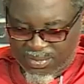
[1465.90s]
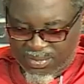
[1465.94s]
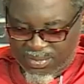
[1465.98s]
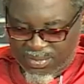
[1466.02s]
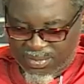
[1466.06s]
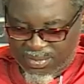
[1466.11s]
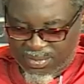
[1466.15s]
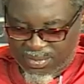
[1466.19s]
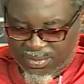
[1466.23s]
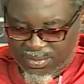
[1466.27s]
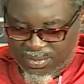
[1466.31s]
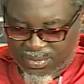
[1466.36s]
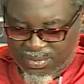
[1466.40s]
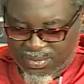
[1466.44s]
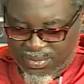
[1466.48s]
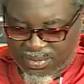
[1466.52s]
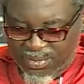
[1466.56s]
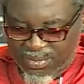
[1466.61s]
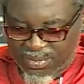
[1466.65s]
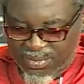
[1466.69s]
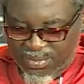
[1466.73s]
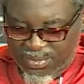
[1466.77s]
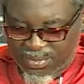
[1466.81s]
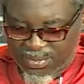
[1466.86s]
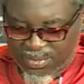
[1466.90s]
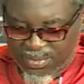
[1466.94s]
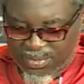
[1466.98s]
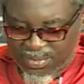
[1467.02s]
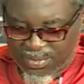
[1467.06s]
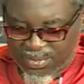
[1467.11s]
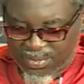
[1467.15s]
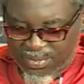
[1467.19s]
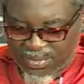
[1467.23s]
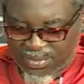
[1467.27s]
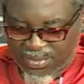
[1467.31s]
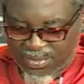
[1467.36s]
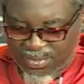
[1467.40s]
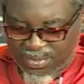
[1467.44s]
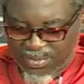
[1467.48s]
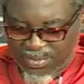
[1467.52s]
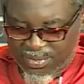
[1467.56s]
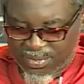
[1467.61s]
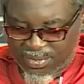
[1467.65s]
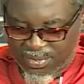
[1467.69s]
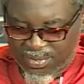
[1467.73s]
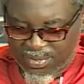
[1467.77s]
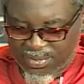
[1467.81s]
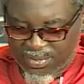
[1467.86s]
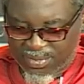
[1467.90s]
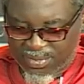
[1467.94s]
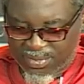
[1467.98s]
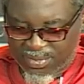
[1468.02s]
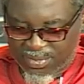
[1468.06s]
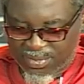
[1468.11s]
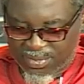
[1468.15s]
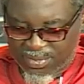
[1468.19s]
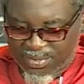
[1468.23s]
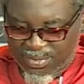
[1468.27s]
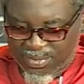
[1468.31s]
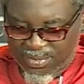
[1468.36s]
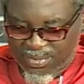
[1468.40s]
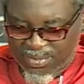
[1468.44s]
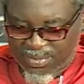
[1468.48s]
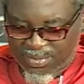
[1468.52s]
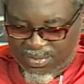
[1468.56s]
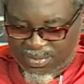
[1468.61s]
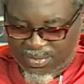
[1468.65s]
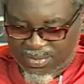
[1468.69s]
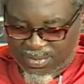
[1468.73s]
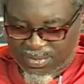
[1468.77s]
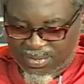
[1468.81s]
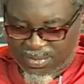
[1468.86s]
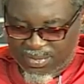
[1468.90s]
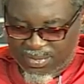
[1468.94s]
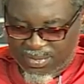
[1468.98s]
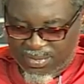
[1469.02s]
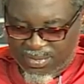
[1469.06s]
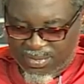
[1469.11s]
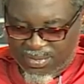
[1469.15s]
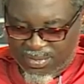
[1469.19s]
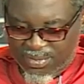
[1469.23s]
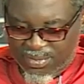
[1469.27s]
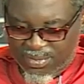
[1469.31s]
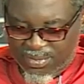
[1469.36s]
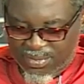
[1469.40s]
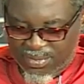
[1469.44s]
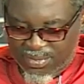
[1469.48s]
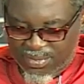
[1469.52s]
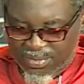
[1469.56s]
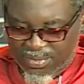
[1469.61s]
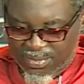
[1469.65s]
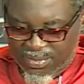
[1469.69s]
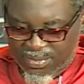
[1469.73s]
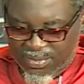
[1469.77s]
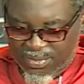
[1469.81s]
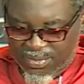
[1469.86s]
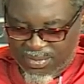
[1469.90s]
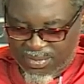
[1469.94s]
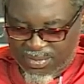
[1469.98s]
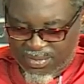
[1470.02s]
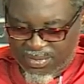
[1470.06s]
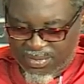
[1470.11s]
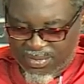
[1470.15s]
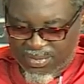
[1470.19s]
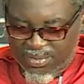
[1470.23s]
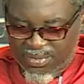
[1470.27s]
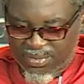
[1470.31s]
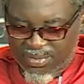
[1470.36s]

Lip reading: [no speech]